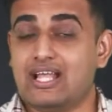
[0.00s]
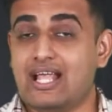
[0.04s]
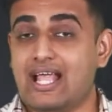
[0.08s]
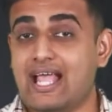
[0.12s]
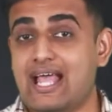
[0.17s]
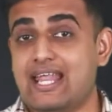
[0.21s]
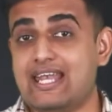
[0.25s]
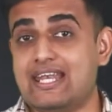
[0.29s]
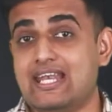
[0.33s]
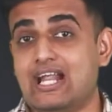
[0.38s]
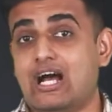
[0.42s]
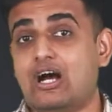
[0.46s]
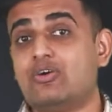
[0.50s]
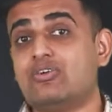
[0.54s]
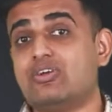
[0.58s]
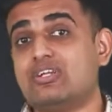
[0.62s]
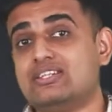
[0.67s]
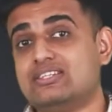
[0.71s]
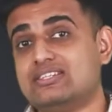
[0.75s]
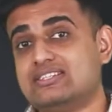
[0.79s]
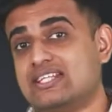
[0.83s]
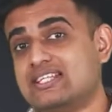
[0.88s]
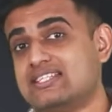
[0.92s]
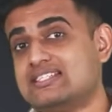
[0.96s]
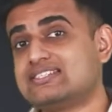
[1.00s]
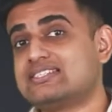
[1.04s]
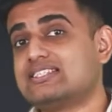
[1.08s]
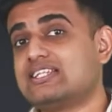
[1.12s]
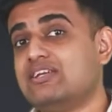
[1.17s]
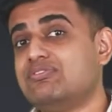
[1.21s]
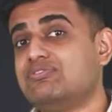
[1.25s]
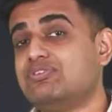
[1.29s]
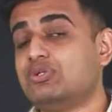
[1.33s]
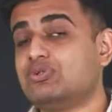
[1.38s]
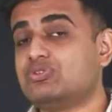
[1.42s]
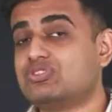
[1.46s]
And now in this,
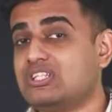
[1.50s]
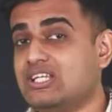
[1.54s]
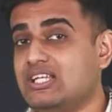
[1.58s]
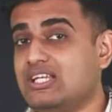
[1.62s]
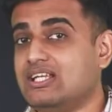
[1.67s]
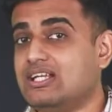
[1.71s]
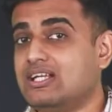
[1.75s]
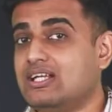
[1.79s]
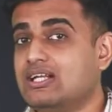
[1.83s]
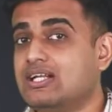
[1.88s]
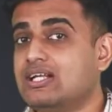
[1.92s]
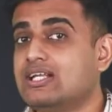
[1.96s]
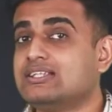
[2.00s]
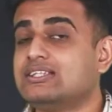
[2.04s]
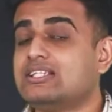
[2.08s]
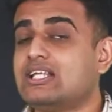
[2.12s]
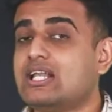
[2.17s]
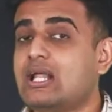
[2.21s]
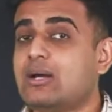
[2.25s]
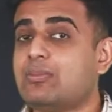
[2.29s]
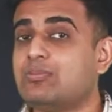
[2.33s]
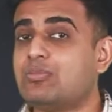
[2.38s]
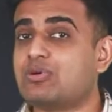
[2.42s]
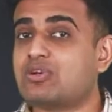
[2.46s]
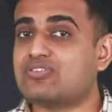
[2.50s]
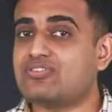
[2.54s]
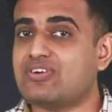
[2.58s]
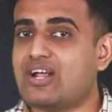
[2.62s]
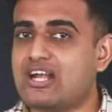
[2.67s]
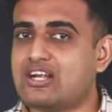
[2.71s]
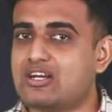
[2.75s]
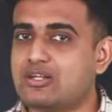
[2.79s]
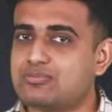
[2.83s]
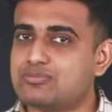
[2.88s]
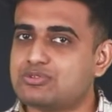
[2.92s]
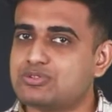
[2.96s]
if you see, the number of
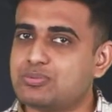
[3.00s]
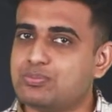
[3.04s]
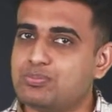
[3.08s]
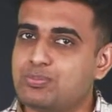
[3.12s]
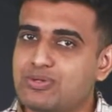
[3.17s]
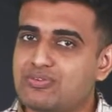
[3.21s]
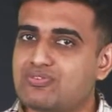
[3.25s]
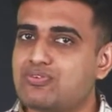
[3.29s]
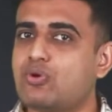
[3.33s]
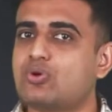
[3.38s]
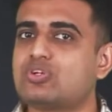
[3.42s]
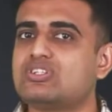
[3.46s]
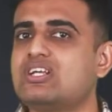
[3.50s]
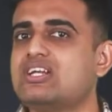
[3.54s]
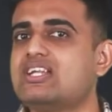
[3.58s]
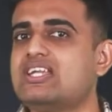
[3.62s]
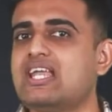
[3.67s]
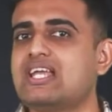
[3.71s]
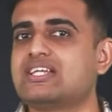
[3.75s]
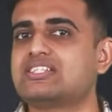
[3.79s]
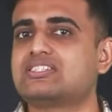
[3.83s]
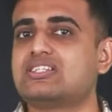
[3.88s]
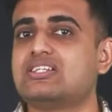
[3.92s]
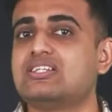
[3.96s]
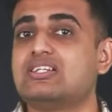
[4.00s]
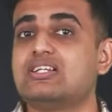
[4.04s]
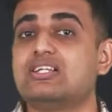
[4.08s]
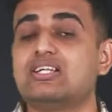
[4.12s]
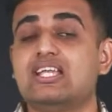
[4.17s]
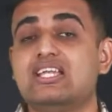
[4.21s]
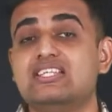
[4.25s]
atoms before the reaction